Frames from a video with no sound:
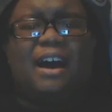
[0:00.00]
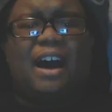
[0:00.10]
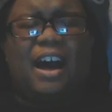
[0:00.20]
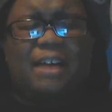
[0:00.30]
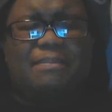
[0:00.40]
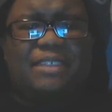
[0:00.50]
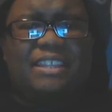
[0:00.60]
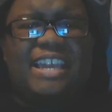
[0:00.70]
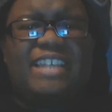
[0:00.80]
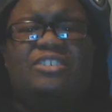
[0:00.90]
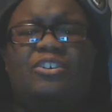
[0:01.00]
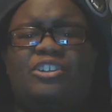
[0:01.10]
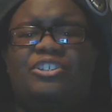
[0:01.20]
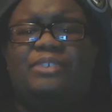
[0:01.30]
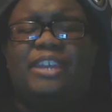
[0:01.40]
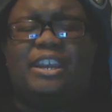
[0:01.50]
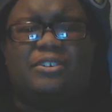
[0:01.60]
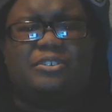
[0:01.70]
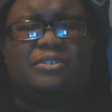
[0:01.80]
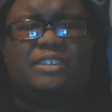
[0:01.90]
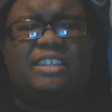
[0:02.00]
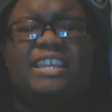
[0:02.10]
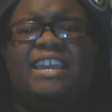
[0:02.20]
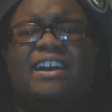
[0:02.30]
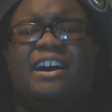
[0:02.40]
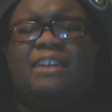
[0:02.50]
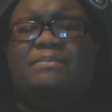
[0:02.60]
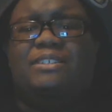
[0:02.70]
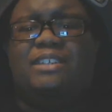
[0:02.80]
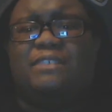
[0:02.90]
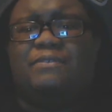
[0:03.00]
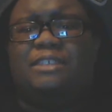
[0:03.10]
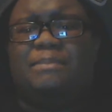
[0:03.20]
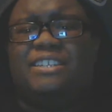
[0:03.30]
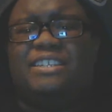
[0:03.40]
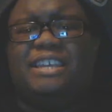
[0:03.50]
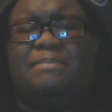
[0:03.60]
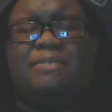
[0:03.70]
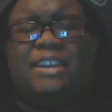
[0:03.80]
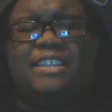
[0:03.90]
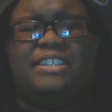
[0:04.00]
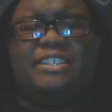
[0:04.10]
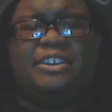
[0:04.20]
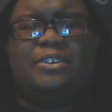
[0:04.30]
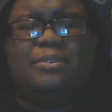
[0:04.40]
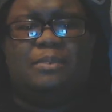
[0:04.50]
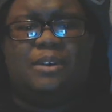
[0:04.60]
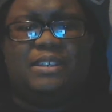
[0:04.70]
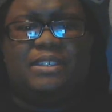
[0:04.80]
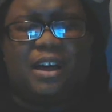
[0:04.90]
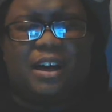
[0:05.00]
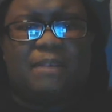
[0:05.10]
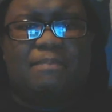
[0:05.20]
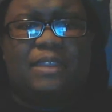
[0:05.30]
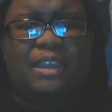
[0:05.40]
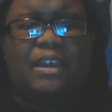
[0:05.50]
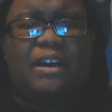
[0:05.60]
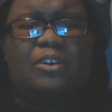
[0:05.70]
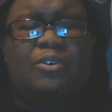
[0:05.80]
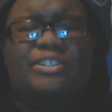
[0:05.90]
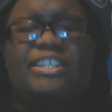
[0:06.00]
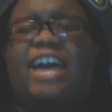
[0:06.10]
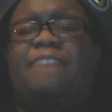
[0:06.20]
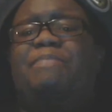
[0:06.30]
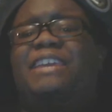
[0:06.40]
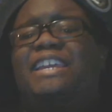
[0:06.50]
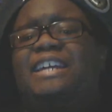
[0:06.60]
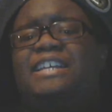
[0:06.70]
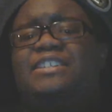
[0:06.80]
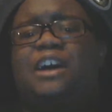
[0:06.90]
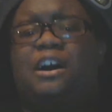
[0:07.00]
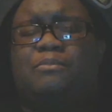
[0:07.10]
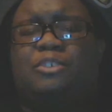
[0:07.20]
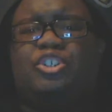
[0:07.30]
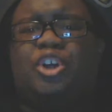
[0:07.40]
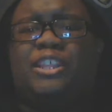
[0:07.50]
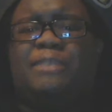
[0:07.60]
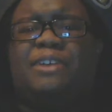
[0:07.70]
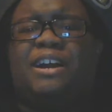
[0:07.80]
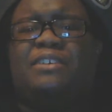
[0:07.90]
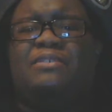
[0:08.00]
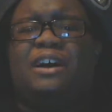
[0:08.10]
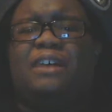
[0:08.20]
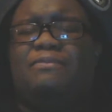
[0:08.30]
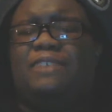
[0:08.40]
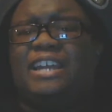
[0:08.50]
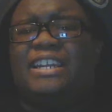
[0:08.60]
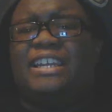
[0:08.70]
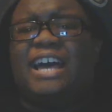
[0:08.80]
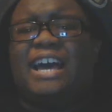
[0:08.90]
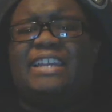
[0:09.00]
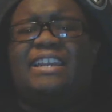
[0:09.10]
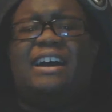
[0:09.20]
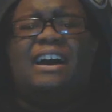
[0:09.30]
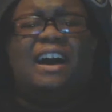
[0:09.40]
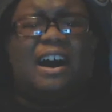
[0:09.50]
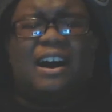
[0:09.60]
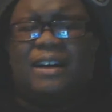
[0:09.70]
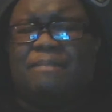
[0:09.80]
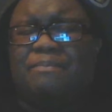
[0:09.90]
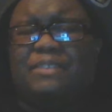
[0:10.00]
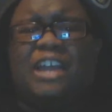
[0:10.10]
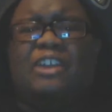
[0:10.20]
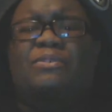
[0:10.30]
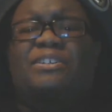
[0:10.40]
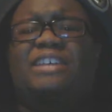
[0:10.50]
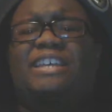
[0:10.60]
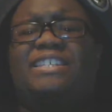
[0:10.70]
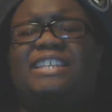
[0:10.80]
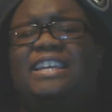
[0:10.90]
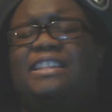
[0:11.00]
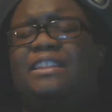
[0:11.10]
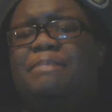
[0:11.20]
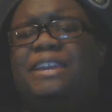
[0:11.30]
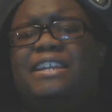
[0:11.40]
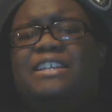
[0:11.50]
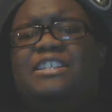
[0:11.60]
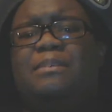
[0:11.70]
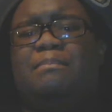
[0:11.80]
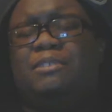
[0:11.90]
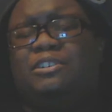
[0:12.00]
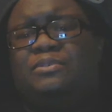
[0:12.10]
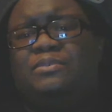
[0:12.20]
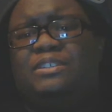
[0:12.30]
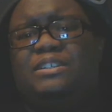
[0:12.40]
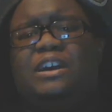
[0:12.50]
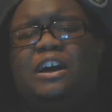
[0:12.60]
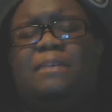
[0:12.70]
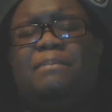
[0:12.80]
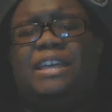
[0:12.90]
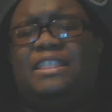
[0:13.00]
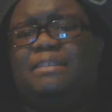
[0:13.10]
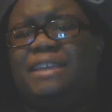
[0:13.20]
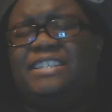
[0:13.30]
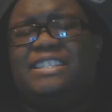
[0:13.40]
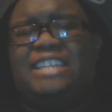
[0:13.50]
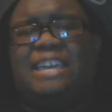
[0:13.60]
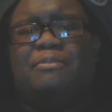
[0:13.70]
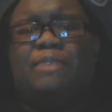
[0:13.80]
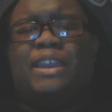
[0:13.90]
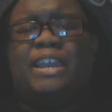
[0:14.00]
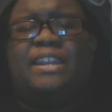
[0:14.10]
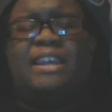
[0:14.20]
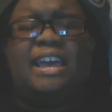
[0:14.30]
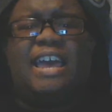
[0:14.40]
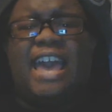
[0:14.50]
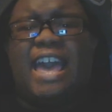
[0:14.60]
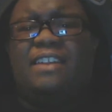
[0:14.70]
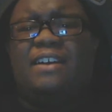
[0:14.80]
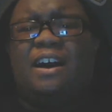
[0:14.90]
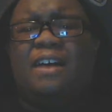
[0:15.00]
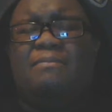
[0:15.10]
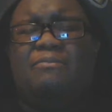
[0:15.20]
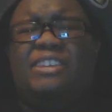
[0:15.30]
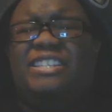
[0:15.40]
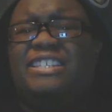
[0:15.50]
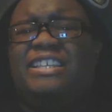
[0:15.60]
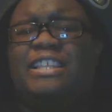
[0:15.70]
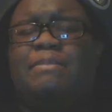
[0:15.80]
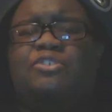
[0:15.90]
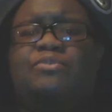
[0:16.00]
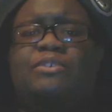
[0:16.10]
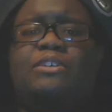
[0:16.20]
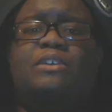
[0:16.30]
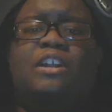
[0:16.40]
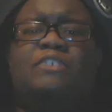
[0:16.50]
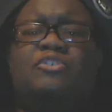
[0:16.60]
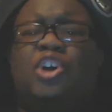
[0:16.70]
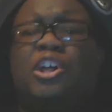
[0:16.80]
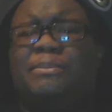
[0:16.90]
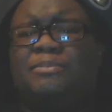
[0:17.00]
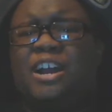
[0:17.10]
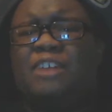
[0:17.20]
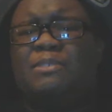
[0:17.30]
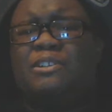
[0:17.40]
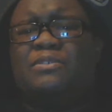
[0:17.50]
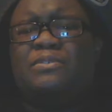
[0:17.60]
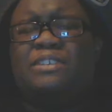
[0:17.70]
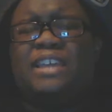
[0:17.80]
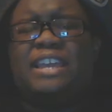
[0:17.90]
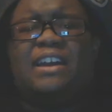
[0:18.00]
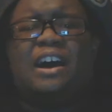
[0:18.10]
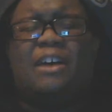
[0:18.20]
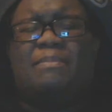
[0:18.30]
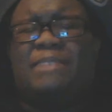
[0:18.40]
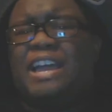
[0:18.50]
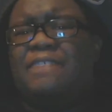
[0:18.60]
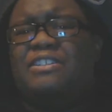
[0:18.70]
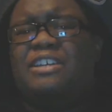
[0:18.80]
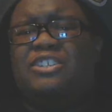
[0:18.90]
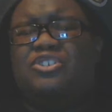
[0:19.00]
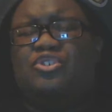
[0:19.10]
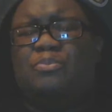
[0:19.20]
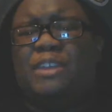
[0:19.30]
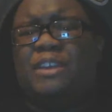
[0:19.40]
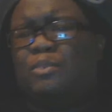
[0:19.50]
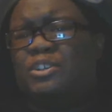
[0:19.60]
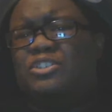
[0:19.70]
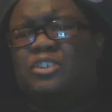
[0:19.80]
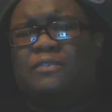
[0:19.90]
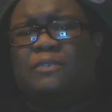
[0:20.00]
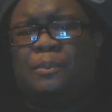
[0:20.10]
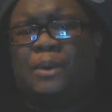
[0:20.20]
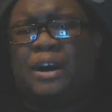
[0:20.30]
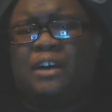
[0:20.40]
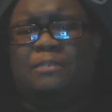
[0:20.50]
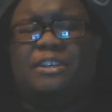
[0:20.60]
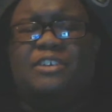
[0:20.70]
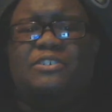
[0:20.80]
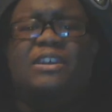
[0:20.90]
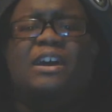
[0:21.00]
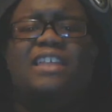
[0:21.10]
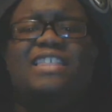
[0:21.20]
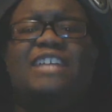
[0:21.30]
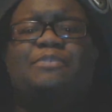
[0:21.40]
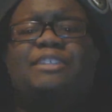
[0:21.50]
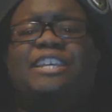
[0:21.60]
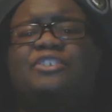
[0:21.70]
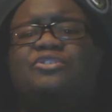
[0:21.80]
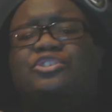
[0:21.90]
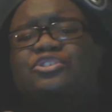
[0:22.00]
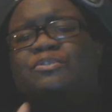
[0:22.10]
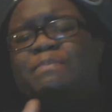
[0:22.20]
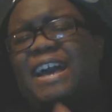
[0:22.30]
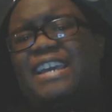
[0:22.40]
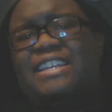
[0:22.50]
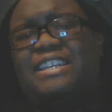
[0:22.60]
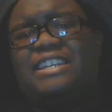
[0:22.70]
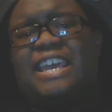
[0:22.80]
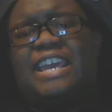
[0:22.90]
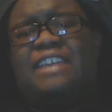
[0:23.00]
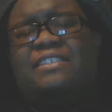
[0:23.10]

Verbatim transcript: Um, the next cartoon character that they um done for the Macy Day Parade this year was um of course, they have Peanuts um, with Charlie Brown um, flying the kite. Um, I always like seeing the Peanuts um, balloons come in the Macy Day Parade. And um, recently, they've been doing a lot of Charlie Brown balloons. Like, um, they haven't done Snoopy and Woodstock for a while because that's what they used to do back in the day.